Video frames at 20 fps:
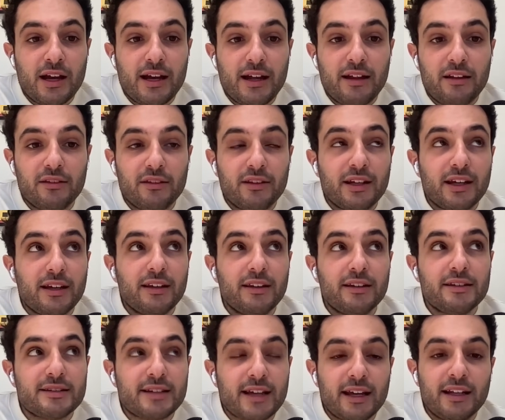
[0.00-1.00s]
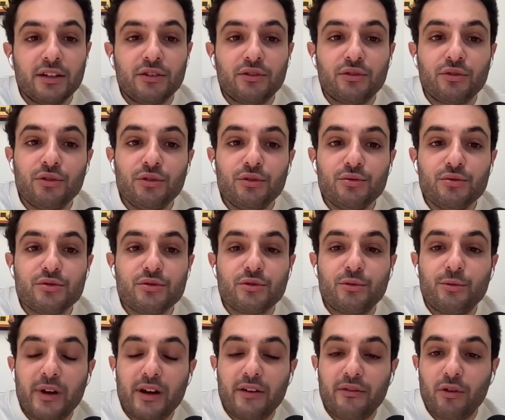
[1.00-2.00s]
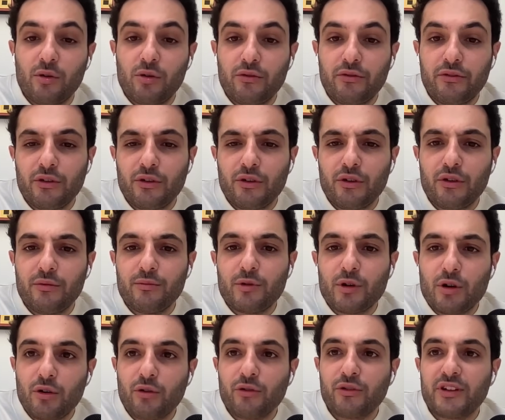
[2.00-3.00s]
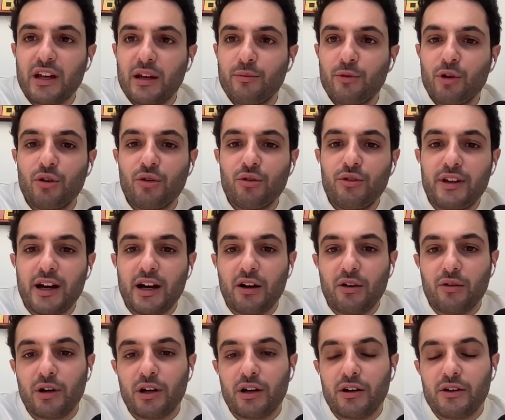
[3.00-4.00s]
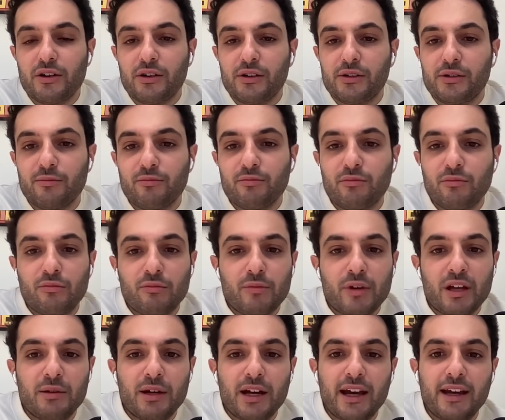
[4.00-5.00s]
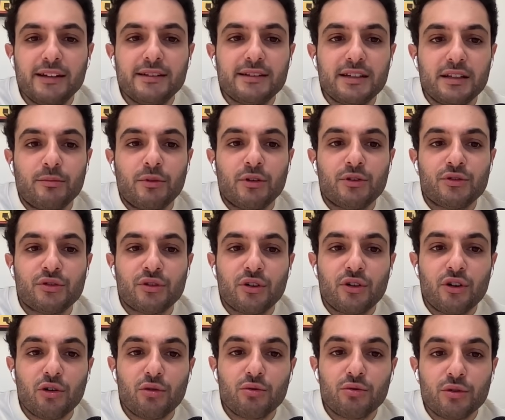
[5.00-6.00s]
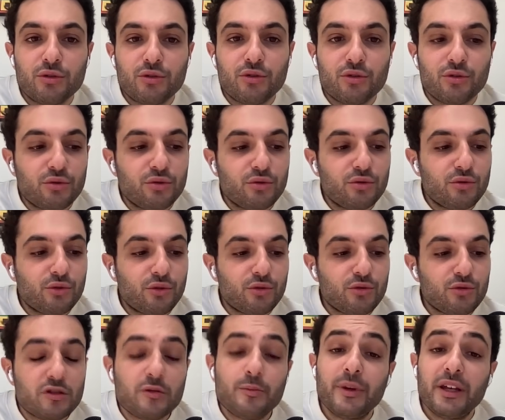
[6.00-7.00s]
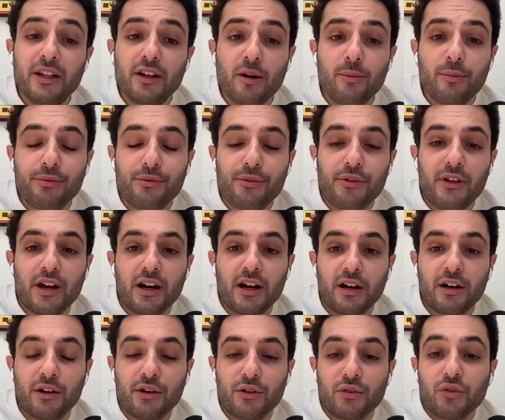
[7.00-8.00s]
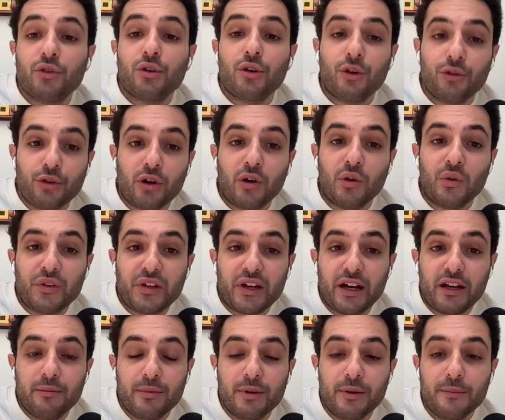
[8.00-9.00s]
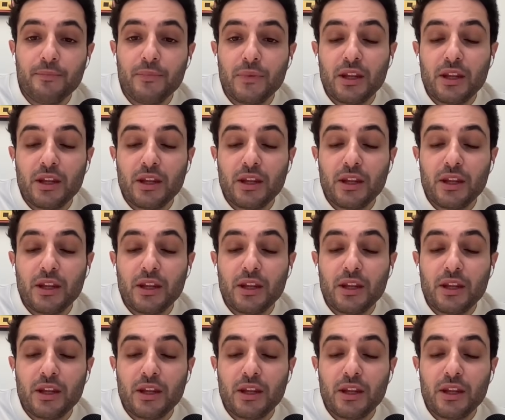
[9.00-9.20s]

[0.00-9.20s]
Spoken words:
And they decided to use Rayvolve a long time ago now, maybe 18 months ago, to speed up their turnaround time.